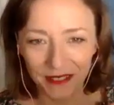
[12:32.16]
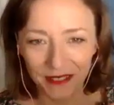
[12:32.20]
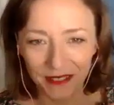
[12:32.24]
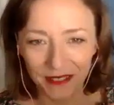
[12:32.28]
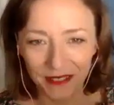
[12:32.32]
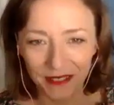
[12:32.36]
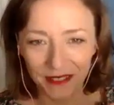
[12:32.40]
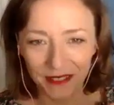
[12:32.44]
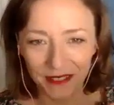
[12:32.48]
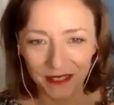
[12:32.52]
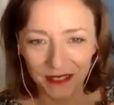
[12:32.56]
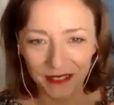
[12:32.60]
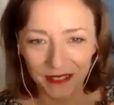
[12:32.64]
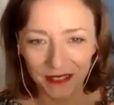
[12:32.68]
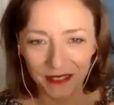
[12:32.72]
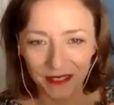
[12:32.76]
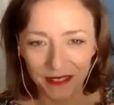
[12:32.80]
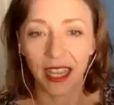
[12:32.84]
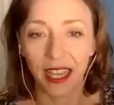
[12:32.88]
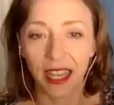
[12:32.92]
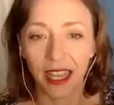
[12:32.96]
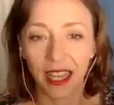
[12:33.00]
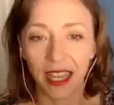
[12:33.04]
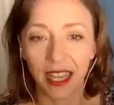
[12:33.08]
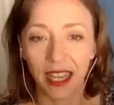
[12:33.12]
on the timer
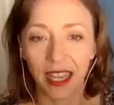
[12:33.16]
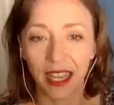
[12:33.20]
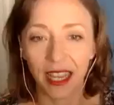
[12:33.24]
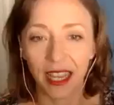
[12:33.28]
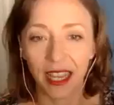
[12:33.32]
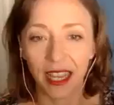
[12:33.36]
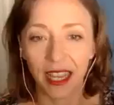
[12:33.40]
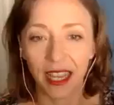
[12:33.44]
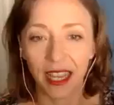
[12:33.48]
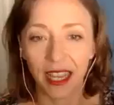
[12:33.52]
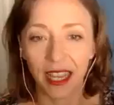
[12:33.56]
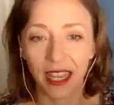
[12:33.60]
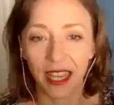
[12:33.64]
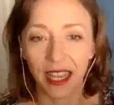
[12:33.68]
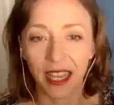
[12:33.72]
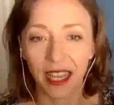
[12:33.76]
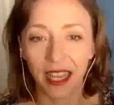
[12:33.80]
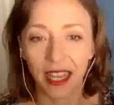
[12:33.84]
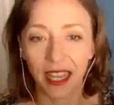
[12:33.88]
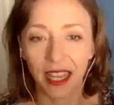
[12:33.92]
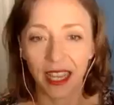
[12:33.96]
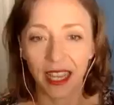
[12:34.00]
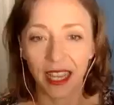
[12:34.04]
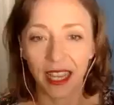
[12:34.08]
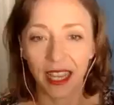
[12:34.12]
and you can command yourself.
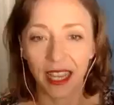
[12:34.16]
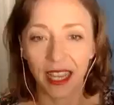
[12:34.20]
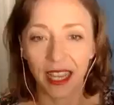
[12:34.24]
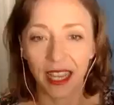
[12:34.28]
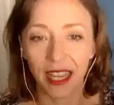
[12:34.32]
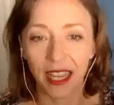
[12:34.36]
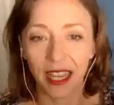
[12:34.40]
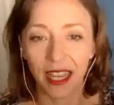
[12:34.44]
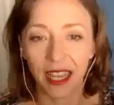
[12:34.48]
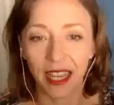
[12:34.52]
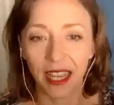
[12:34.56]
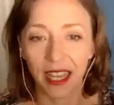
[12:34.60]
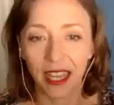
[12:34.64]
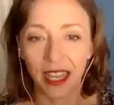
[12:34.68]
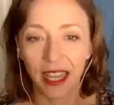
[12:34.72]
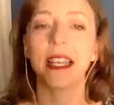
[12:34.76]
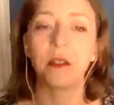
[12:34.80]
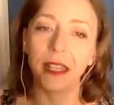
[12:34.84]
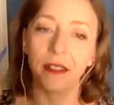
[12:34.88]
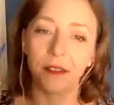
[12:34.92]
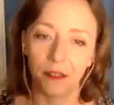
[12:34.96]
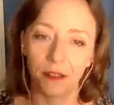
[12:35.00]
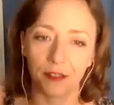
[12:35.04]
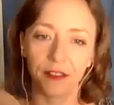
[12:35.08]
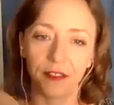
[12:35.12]
I'm going to sit
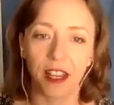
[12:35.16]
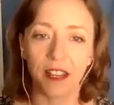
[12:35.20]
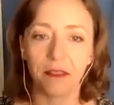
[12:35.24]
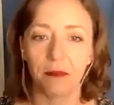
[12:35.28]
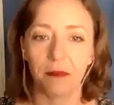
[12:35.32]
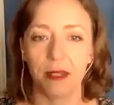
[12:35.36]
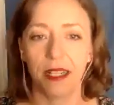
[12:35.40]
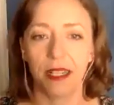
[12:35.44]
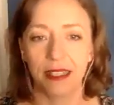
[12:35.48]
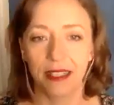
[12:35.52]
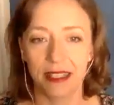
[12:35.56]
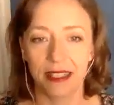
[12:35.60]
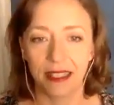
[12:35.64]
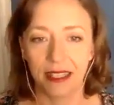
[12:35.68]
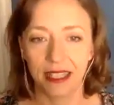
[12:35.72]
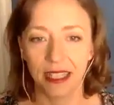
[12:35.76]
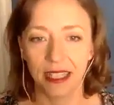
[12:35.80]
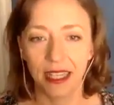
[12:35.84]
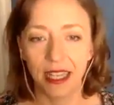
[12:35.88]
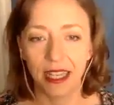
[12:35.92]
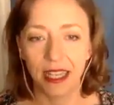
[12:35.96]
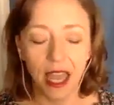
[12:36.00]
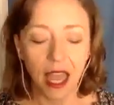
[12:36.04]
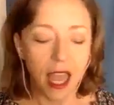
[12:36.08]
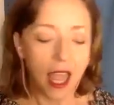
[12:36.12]
down and write for 5
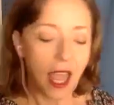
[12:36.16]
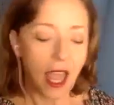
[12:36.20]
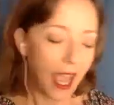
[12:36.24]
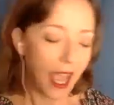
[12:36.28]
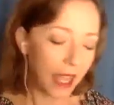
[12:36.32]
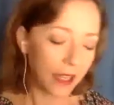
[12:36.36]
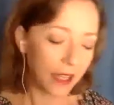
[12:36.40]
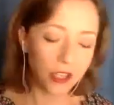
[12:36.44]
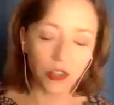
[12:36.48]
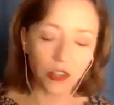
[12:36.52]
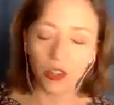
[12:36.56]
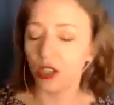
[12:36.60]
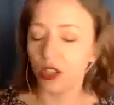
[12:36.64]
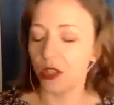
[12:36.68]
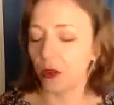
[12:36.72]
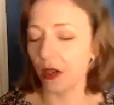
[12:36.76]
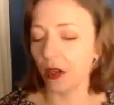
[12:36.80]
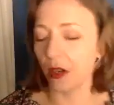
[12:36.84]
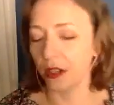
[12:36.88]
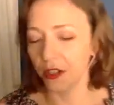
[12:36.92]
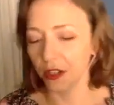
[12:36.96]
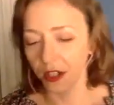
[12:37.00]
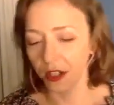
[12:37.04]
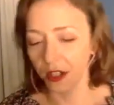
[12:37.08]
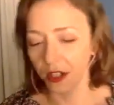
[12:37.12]
minutes. And
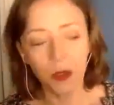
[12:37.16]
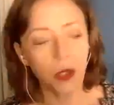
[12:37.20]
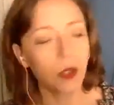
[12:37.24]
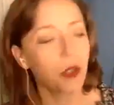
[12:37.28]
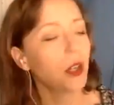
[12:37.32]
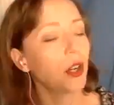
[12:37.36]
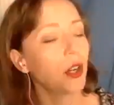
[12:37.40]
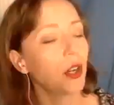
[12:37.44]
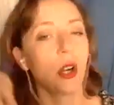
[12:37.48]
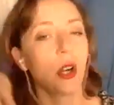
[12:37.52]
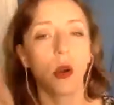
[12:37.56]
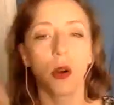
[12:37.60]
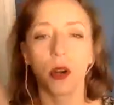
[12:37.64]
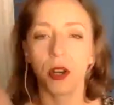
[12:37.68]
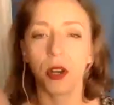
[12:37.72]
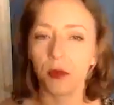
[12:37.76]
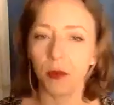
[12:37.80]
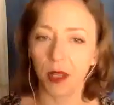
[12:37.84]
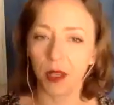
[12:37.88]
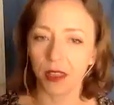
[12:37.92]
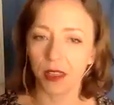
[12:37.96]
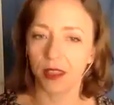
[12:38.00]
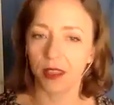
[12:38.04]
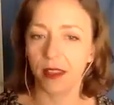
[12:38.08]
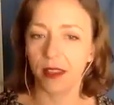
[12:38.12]
you can do it on your computer
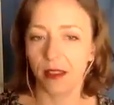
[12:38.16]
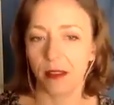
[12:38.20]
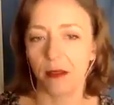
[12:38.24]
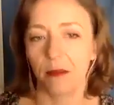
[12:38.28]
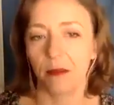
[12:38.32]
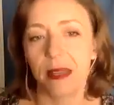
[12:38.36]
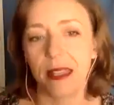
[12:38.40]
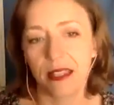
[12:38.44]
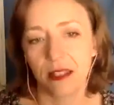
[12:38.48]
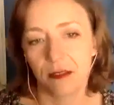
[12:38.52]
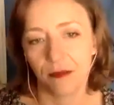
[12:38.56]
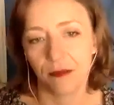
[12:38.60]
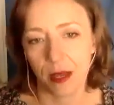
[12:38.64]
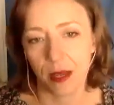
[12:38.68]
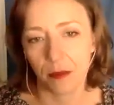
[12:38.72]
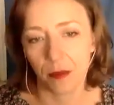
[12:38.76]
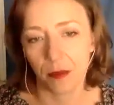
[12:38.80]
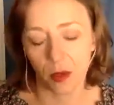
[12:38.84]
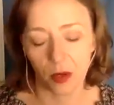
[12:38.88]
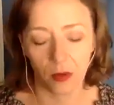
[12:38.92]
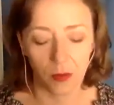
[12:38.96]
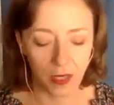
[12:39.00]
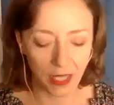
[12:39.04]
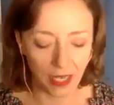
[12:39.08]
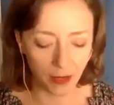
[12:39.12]
or with a piece of
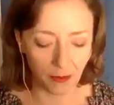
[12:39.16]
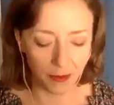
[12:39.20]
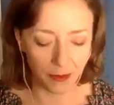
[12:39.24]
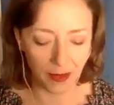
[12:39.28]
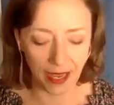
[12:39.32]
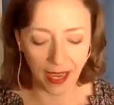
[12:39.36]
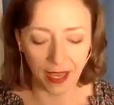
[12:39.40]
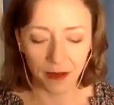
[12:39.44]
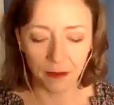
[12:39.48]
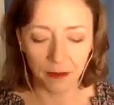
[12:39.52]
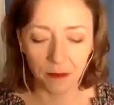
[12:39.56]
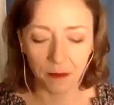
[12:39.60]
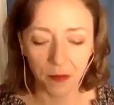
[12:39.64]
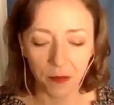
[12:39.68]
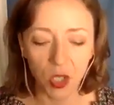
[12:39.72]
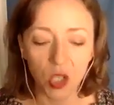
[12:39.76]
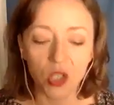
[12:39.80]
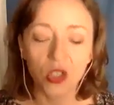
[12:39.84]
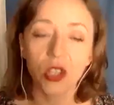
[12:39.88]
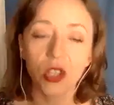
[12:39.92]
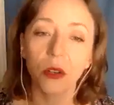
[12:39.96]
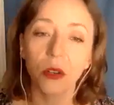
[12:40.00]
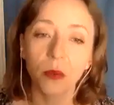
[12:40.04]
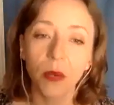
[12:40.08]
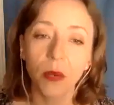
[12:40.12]
paper or with a pad.
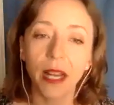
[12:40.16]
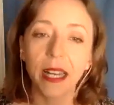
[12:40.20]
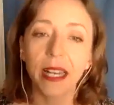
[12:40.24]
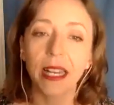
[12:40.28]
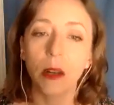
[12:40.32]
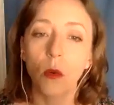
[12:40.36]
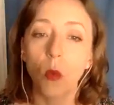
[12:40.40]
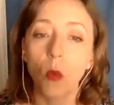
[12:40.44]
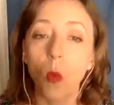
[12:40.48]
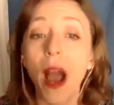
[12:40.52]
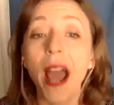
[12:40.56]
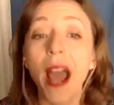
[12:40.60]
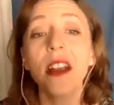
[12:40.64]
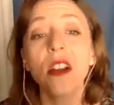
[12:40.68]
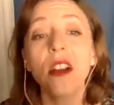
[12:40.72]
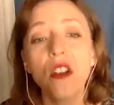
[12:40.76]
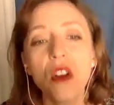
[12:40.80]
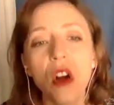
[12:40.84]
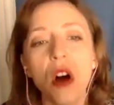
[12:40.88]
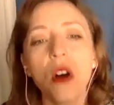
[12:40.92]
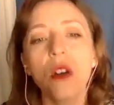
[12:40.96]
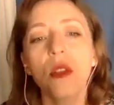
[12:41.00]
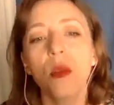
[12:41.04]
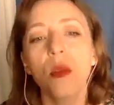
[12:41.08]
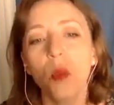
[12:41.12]
So you start writing, what
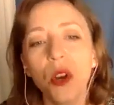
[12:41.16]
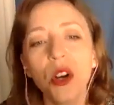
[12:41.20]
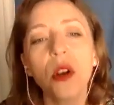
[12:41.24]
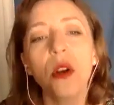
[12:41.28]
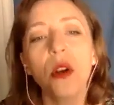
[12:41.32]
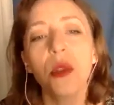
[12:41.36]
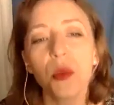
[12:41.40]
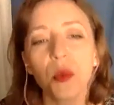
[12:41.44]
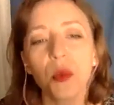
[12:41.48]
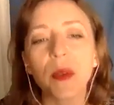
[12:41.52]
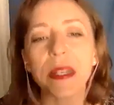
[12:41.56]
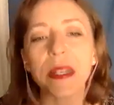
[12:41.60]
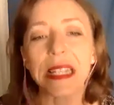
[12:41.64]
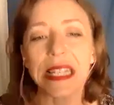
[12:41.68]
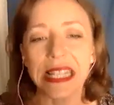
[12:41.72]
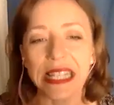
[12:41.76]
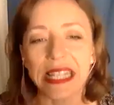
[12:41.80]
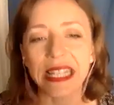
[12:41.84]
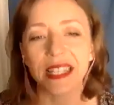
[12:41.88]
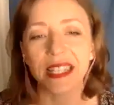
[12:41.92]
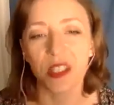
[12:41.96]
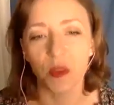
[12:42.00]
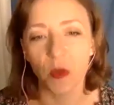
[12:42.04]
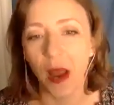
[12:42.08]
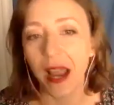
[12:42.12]
are all the
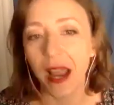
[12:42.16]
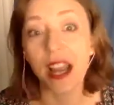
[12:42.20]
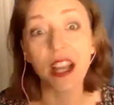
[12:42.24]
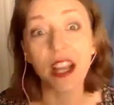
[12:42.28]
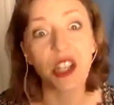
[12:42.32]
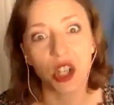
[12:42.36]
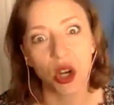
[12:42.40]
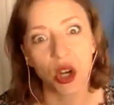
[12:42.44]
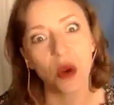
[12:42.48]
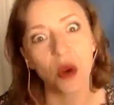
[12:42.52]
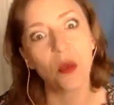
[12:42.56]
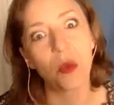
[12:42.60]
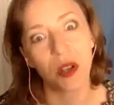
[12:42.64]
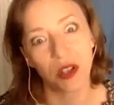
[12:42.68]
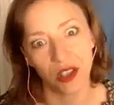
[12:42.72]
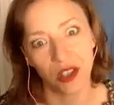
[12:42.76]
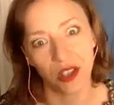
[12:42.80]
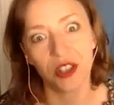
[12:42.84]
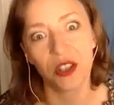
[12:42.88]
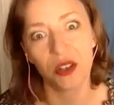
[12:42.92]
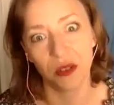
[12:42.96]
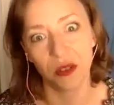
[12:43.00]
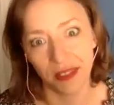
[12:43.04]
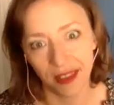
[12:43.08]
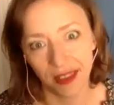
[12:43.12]
reasons why I don't want to
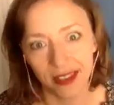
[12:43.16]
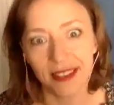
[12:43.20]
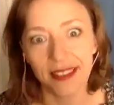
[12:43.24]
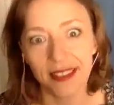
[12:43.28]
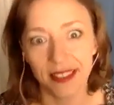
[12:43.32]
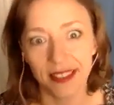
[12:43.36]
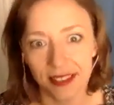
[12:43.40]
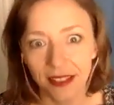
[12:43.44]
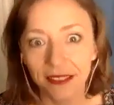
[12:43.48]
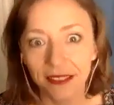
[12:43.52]
do this?